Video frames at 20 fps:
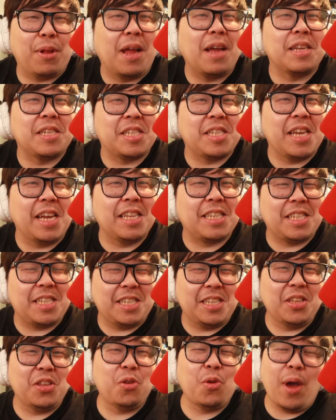plus,
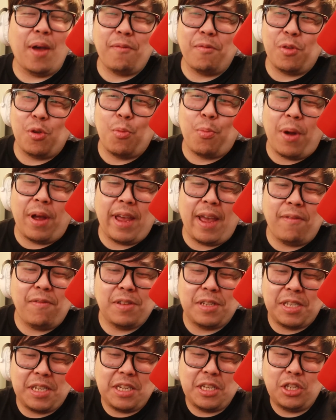it's you haven't you probably
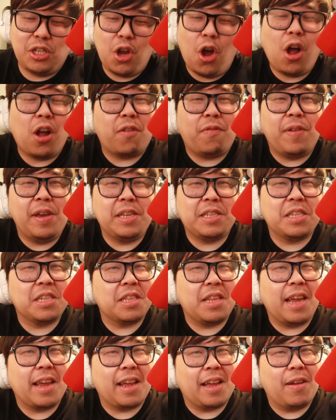haven't seen Dogface
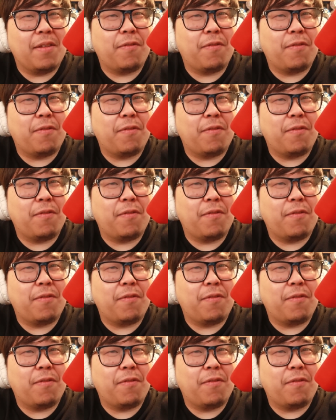in like